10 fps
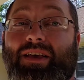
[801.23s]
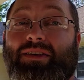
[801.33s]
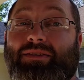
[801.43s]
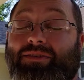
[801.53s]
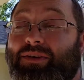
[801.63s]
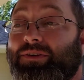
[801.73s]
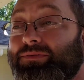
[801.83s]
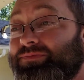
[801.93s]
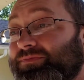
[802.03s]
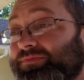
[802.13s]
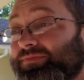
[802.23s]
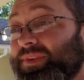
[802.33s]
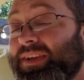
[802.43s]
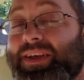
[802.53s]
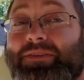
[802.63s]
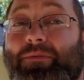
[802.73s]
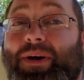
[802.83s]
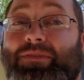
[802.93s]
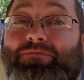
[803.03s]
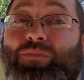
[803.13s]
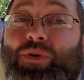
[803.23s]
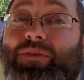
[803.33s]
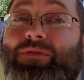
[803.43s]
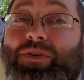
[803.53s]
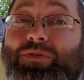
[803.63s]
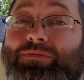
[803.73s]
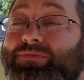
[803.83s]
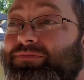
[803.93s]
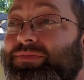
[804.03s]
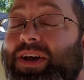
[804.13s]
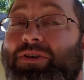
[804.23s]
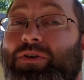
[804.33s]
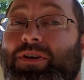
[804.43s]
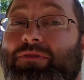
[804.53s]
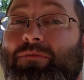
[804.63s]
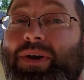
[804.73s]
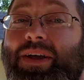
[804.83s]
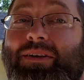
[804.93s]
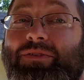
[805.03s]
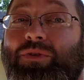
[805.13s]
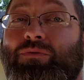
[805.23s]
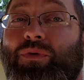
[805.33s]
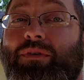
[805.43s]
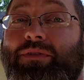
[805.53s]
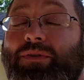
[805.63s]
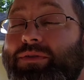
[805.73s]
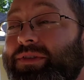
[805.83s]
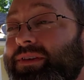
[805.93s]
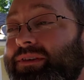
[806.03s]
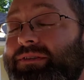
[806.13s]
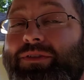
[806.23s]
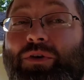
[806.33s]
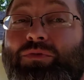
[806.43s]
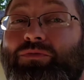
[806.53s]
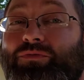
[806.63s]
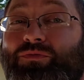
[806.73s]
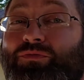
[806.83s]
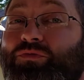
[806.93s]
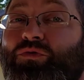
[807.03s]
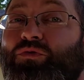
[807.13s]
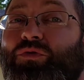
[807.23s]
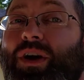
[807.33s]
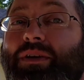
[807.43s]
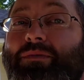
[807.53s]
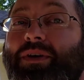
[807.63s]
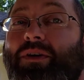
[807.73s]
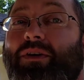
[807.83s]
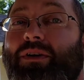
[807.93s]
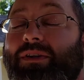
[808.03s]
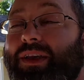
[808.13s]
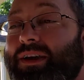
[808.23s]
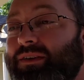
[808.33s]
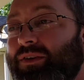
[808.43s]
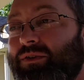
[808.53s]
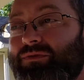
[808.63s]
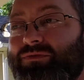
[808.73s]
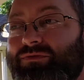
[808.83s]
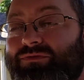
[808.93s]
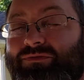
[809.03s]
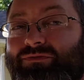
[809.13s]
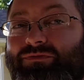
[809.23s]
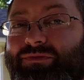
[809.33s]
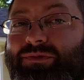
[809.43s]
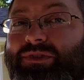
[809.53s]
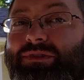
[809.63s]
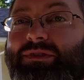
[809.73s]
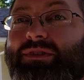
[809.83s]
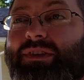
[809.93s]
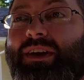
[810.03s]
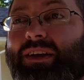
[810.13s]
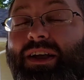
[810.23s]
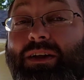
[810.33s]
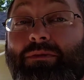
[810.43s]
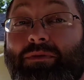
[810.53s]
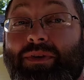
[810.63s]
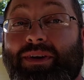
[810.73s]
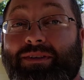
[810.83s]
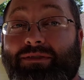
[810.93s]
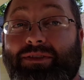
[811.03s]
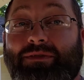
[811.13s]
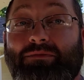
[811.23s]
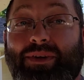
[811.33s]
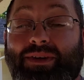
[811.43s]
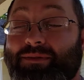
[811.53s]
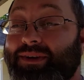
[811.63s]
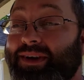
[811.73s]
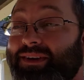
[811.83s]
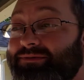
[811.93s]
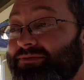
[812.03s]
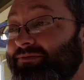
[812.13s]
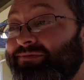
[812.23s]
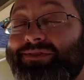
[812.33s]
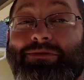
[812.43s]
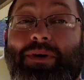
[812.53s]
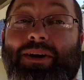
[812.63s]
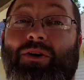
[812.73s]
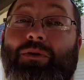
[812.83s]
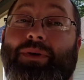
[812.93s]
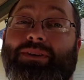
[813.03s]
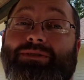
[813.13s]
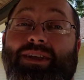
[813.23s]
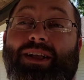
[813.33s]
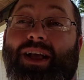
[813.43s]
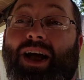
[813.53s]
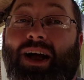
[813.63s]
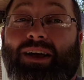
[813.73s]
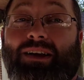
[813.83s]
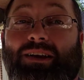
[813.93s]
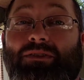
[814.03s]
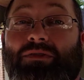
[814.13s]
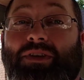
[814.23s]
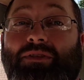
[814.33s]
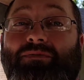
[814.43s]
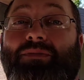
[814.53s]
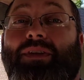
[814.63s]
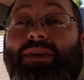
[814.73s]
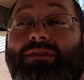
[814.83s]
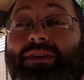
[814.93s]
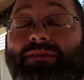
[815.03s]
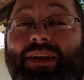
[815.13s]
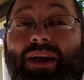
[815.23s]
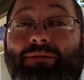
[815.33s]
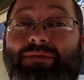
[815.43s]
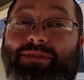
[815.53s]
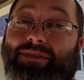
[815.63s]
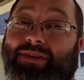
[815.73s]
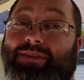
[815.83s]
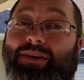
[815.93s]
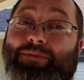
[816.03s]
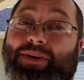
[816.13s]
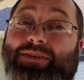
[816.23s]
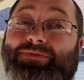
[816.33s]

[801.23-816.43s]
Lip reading: So, and that's my point of view. I know everybody has their own point of view on things. Don't ride me hard on that. Don't not like me because of it. But I mean, hey, it's my car, man. I gotta live with it. Something happens, it's on me.